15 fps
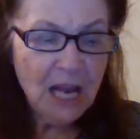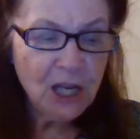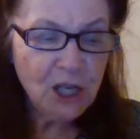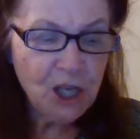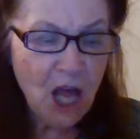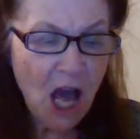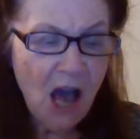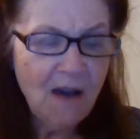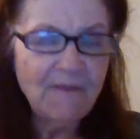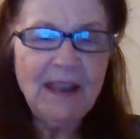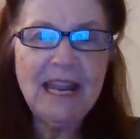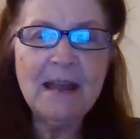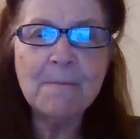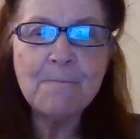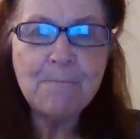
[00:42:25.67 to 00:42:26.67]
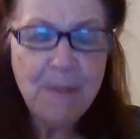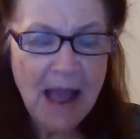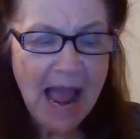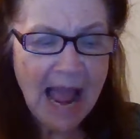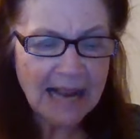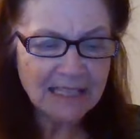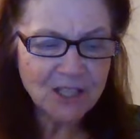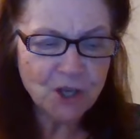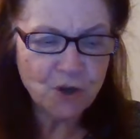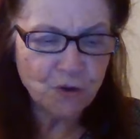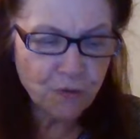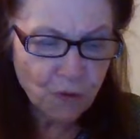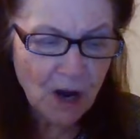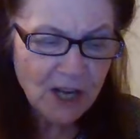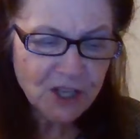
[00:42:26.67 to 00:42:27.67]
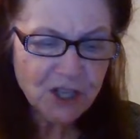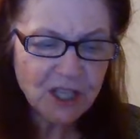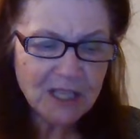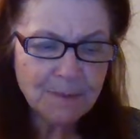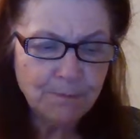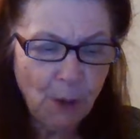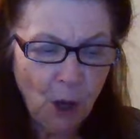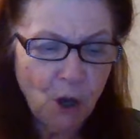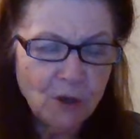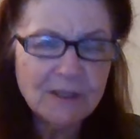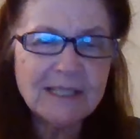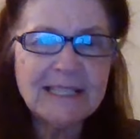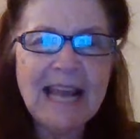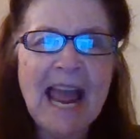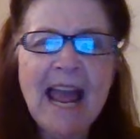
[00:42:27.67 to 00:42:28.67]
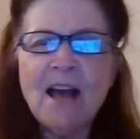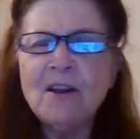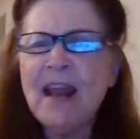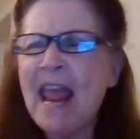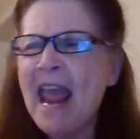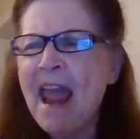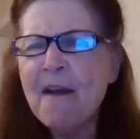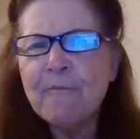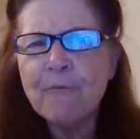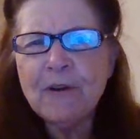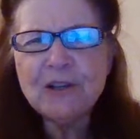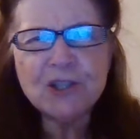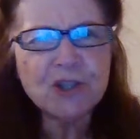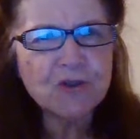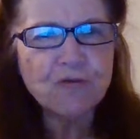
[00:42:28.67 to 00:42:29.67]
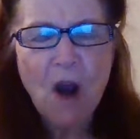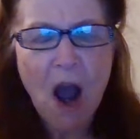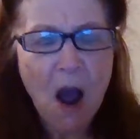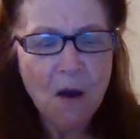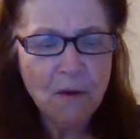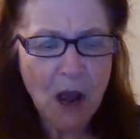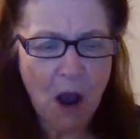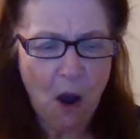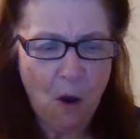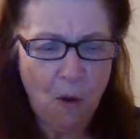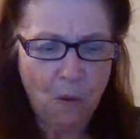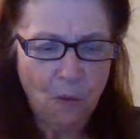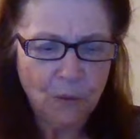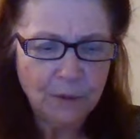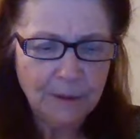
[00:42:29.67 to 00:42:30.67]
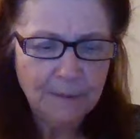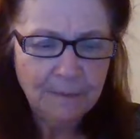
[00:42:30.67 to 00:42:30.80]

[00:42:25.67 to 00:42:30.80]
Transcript: Love impacts, crushes, pulls down every stronghold.